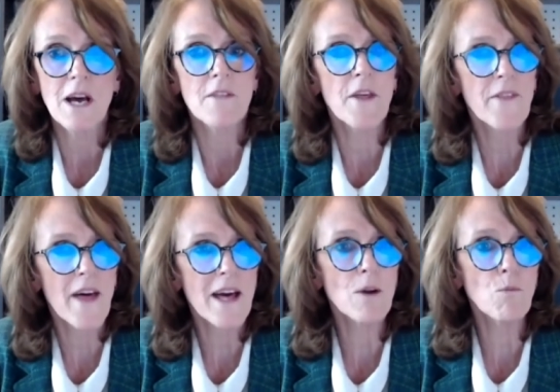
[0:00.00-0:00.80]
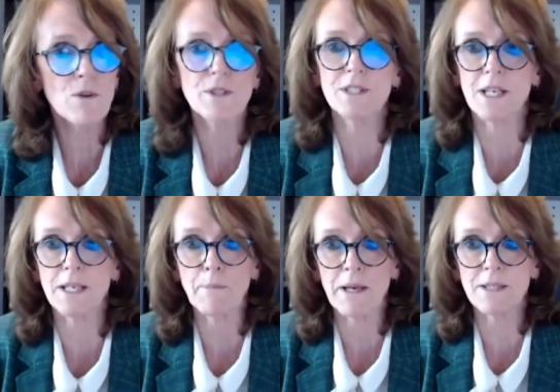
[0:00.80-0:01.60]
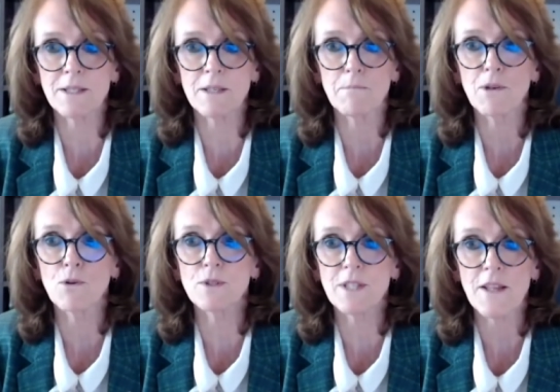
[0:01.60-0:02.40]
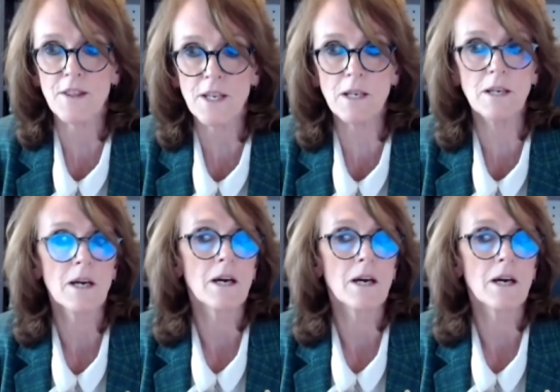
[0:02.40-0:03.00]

that they want to study medicine because they think